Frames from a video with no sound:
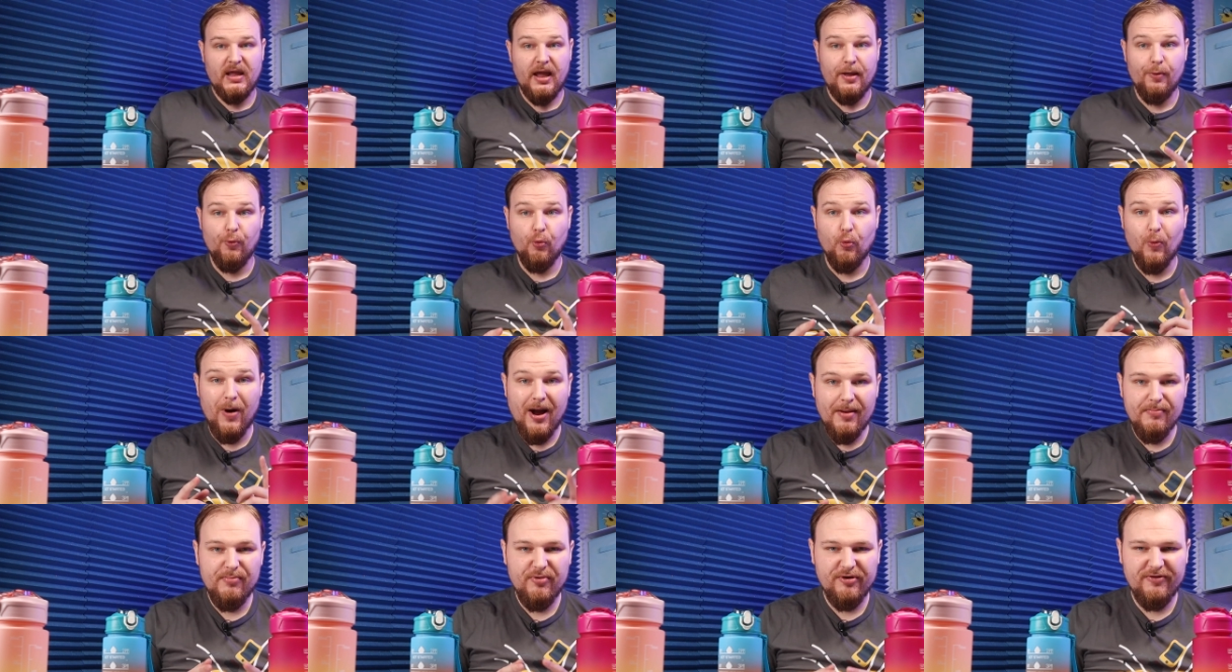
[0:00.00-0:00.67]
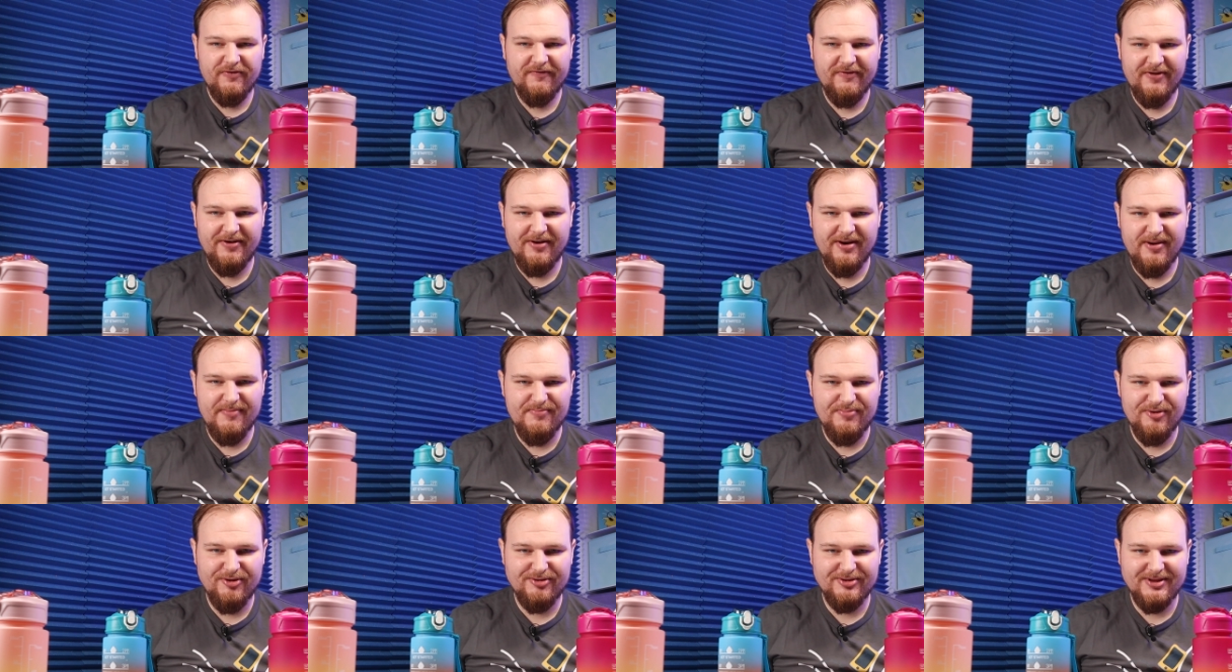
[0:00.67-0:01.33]
And one more very
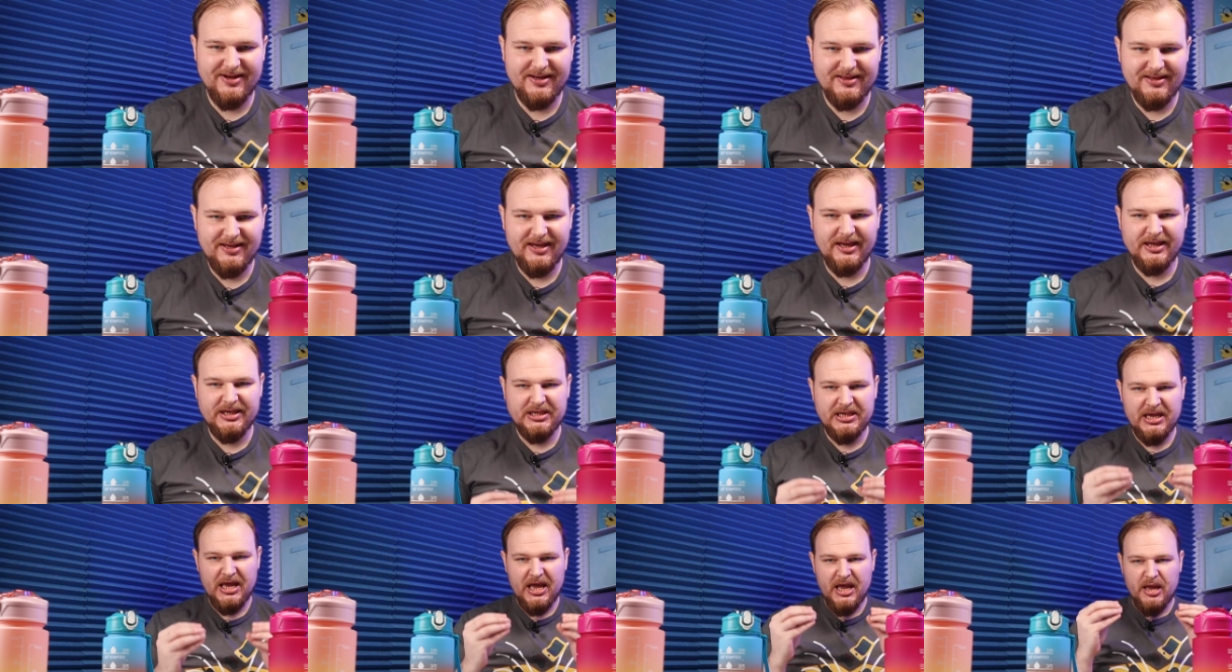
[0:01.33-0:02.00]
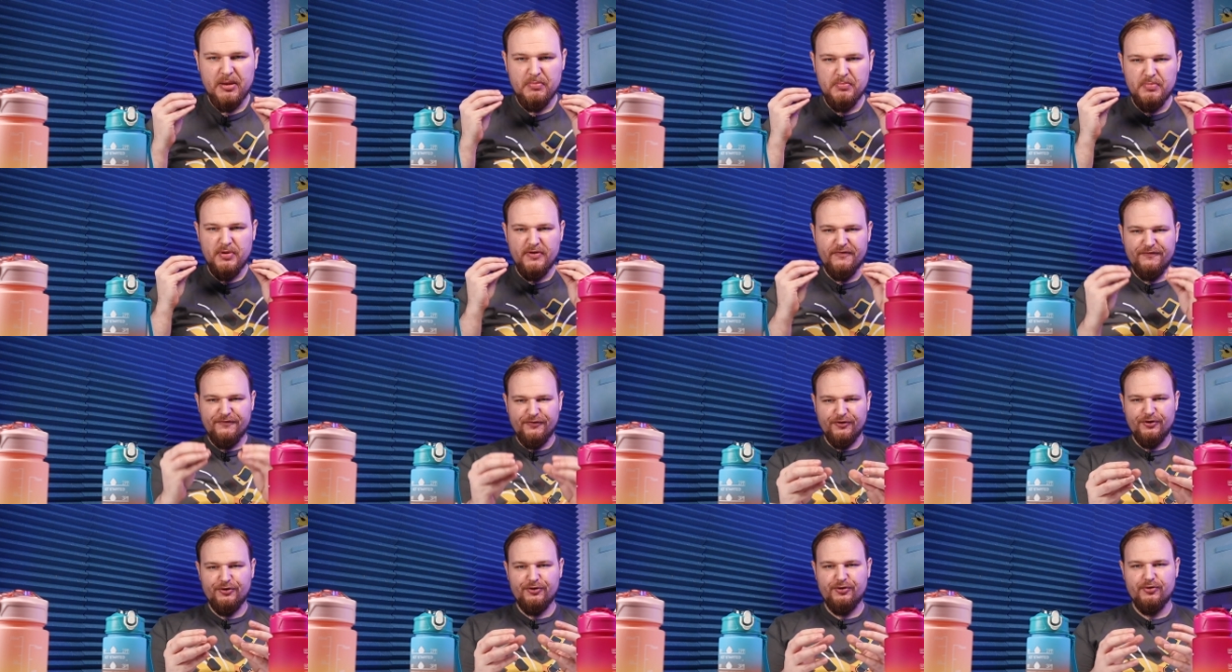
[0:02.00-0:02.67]
important thing,
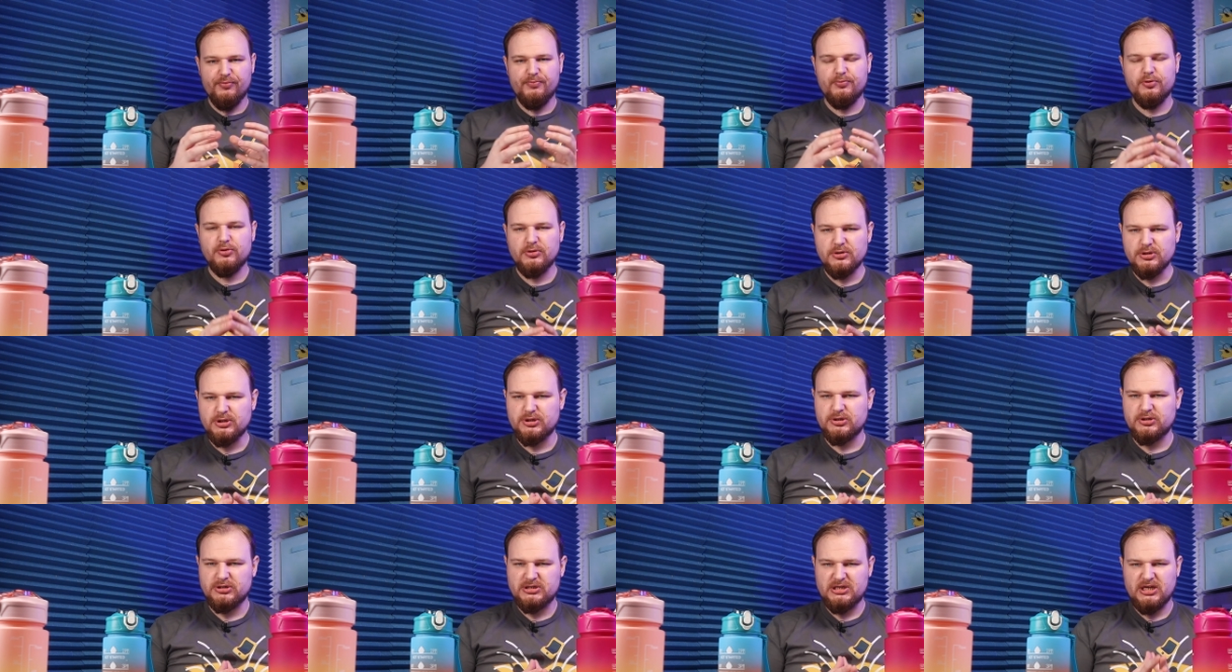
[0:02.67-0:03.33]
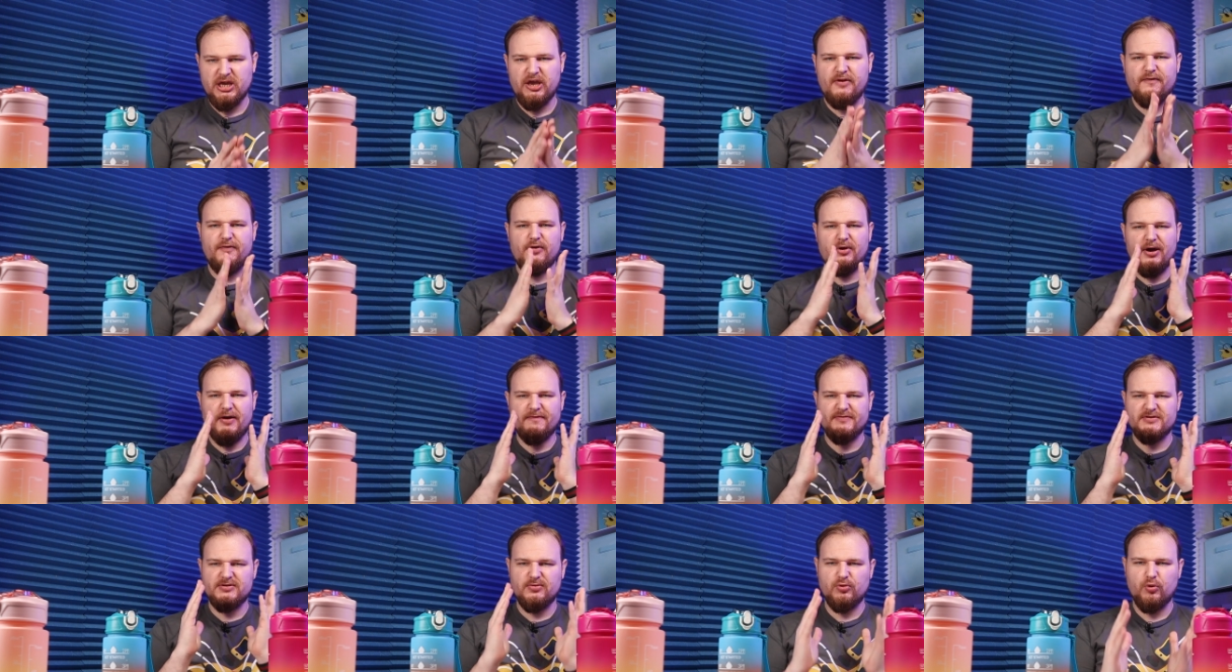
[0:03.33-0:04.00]
before you purchase, if you
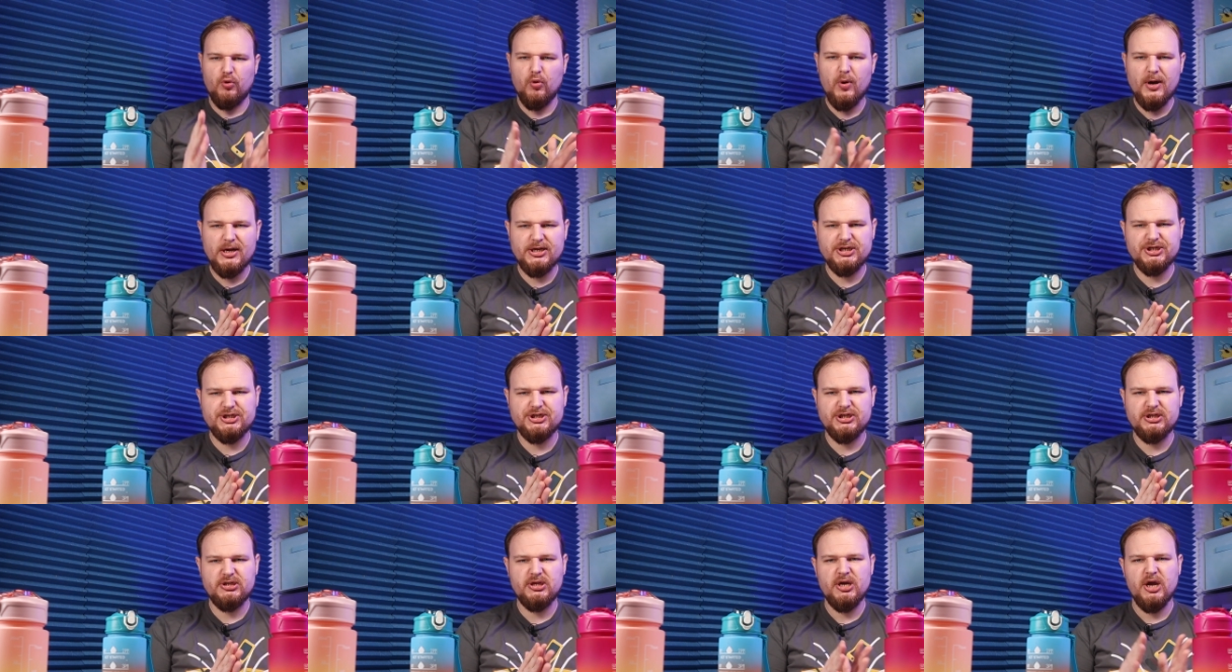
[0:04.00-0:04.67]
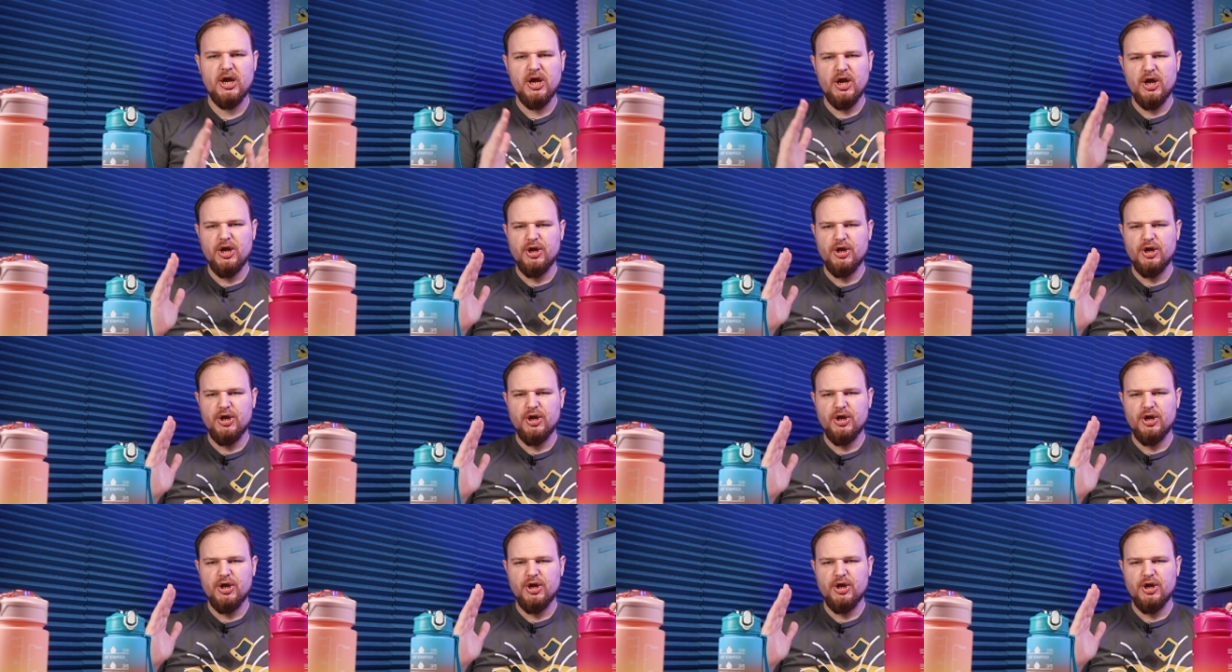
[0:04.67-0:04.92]
have some question,